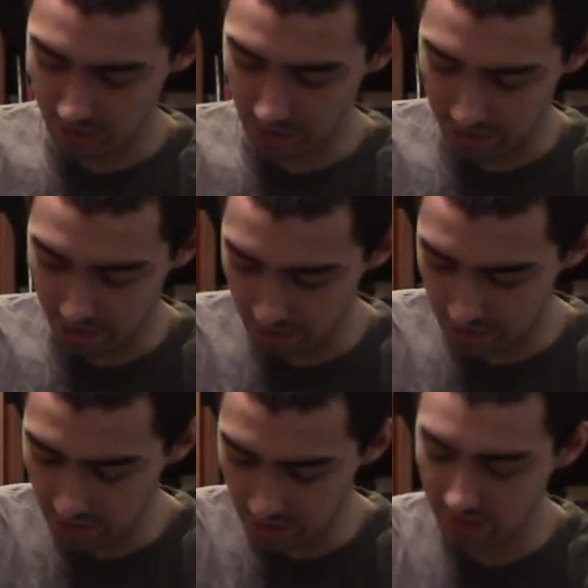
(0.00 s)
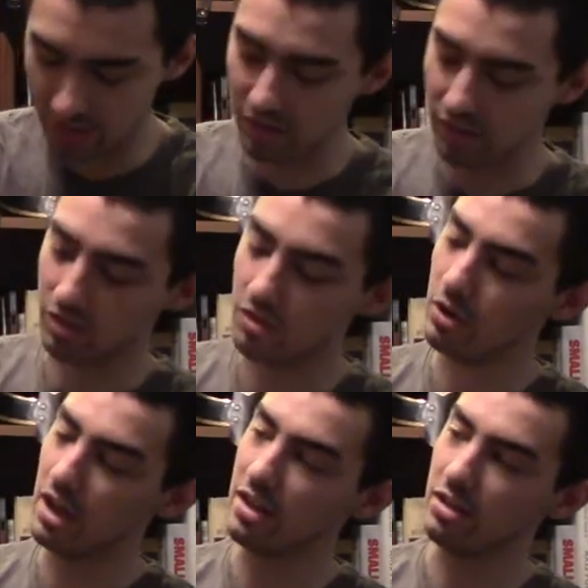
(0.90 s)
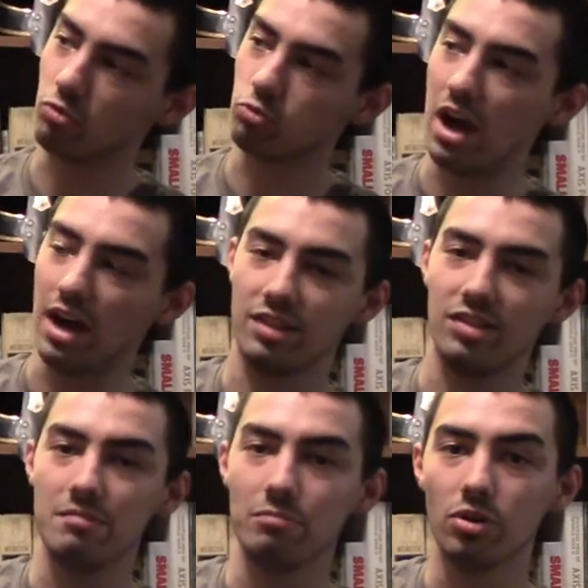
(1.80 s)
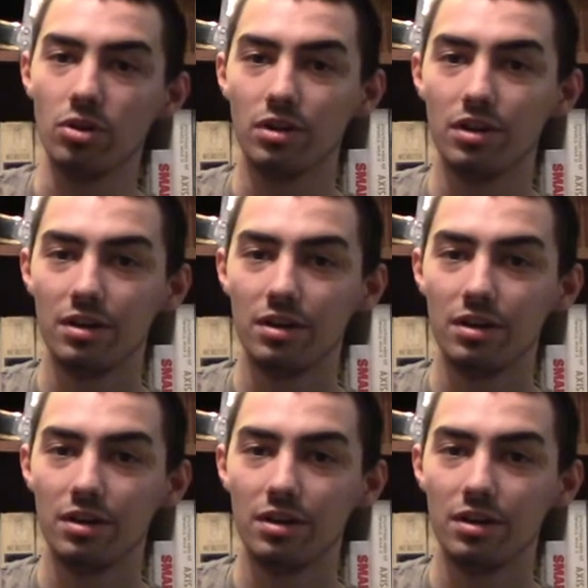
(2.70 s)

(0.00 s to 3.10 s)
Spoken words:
here in the United States, it's known as the rock symbol.